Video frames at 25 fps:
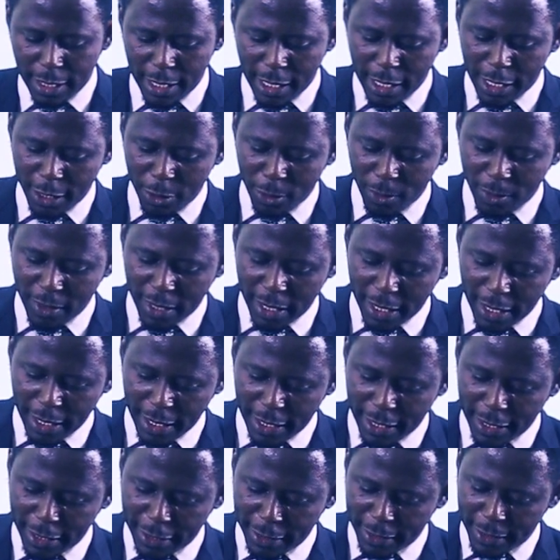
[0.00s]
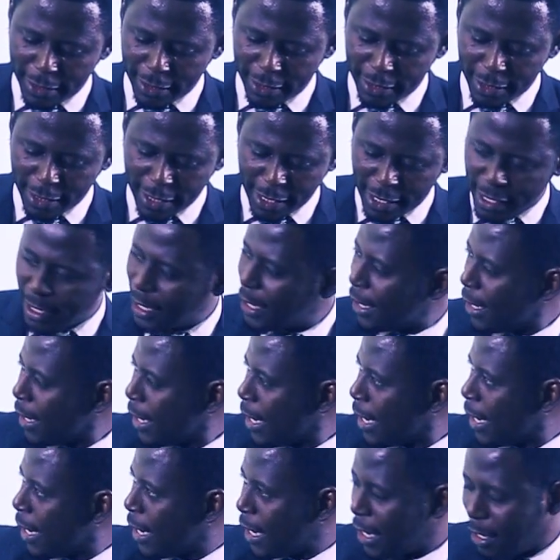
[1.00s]
Are you there?
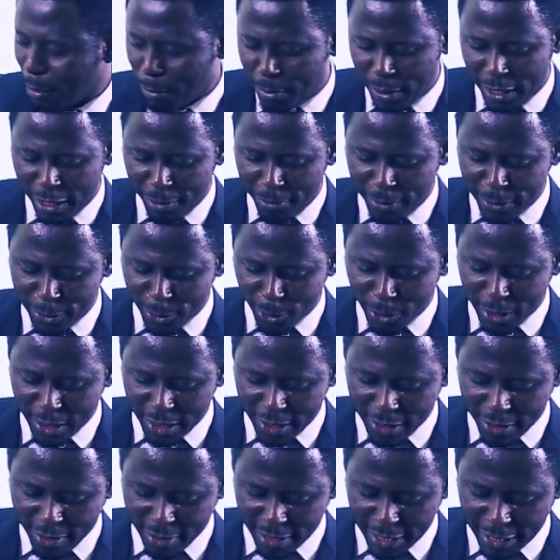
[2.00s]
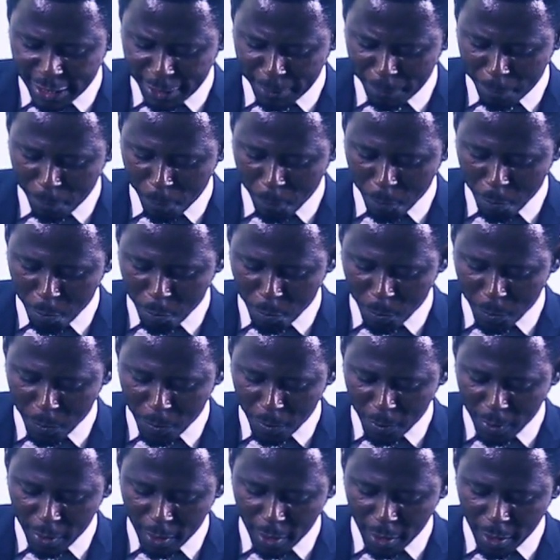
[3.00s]
I believe it's on the screen.
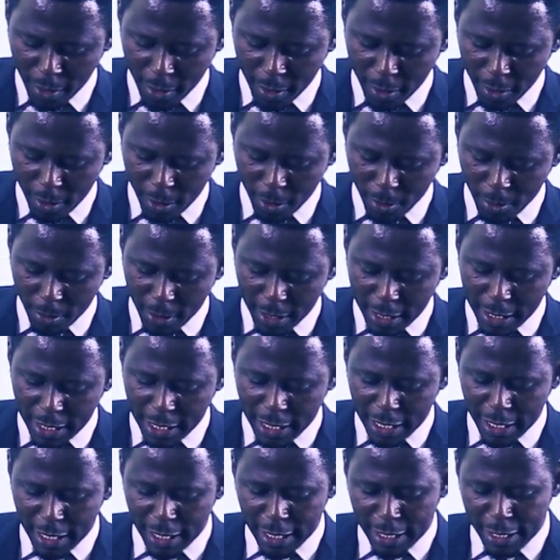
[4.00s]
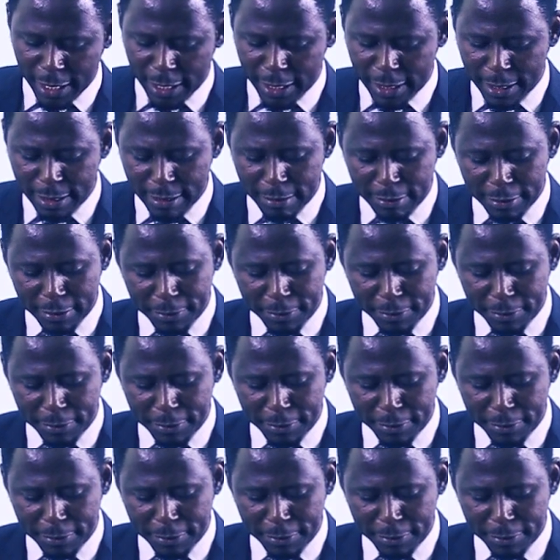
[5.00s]
All right. I.